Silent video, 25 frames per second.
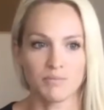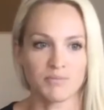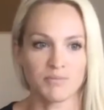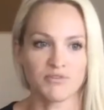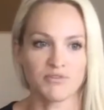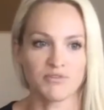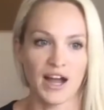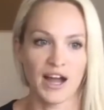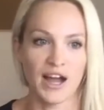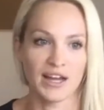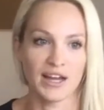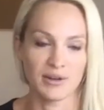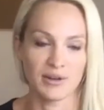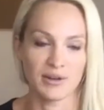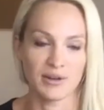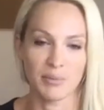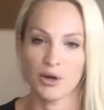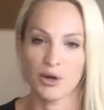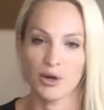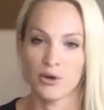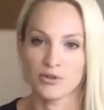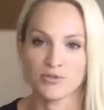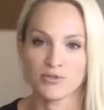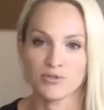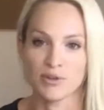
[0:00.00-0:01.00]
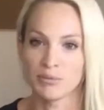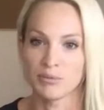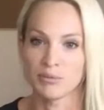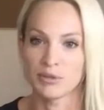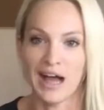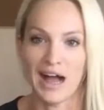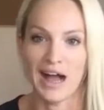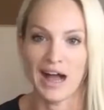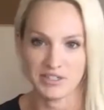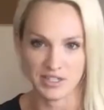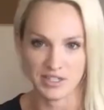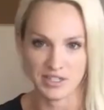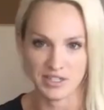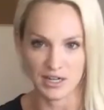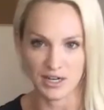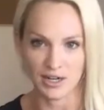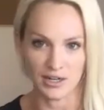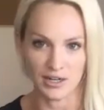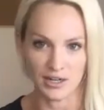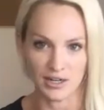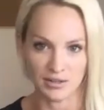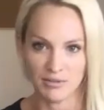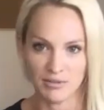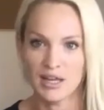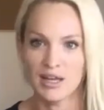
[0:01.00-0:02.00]
find a post from last year
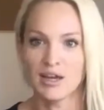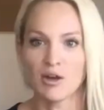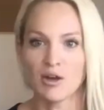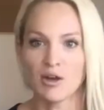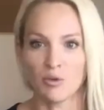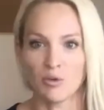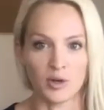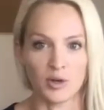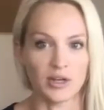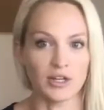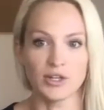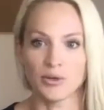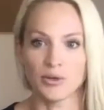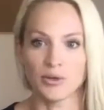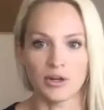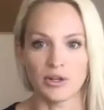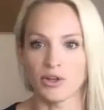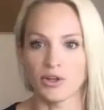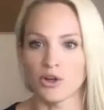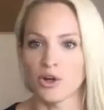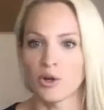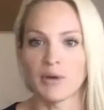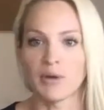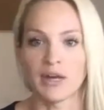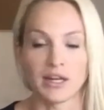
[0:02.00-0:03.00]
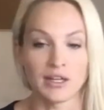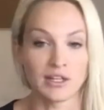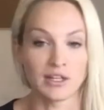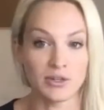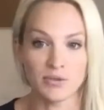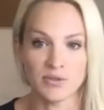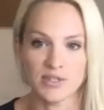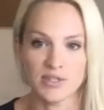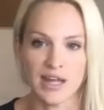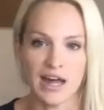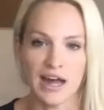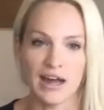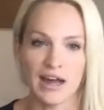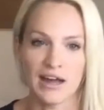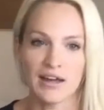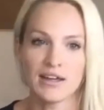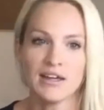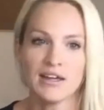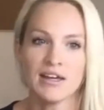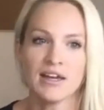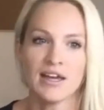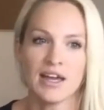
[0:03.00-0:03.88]
and redo it a little bit and use that.